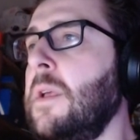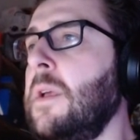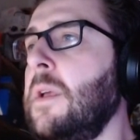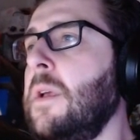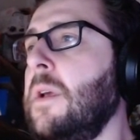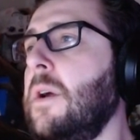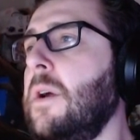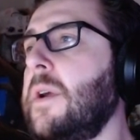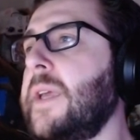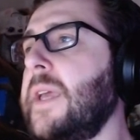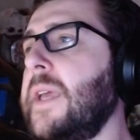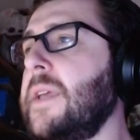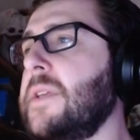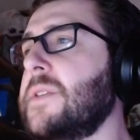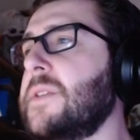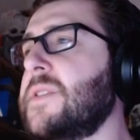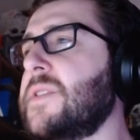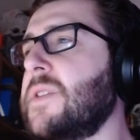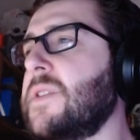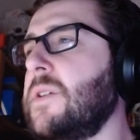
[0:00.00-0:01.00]
Okay,
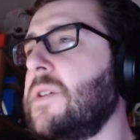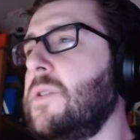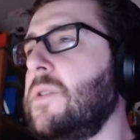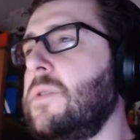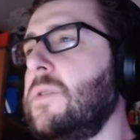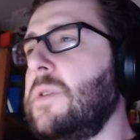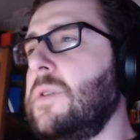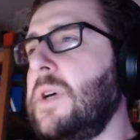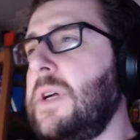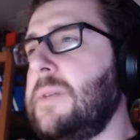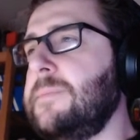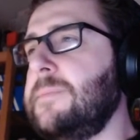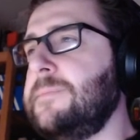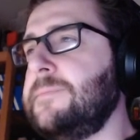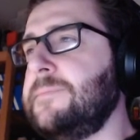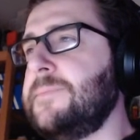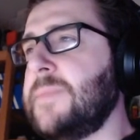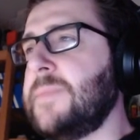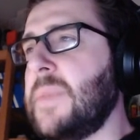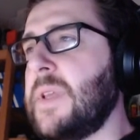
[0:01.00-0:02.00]

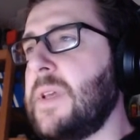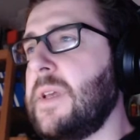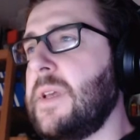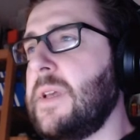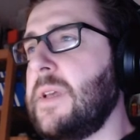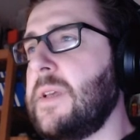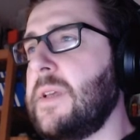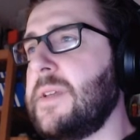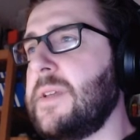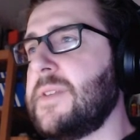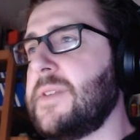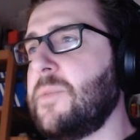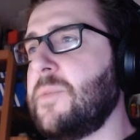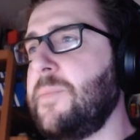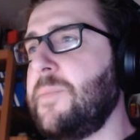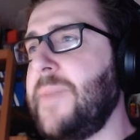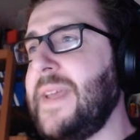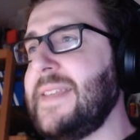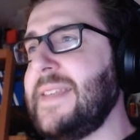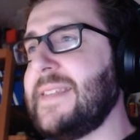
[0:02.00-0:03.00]
so
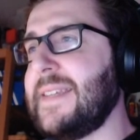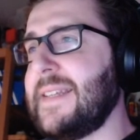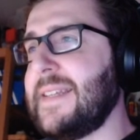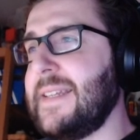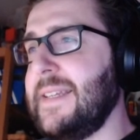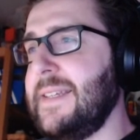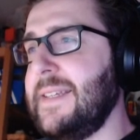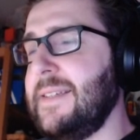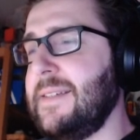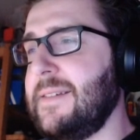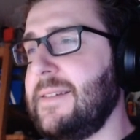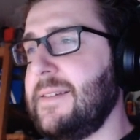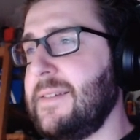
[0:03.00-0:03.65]
basically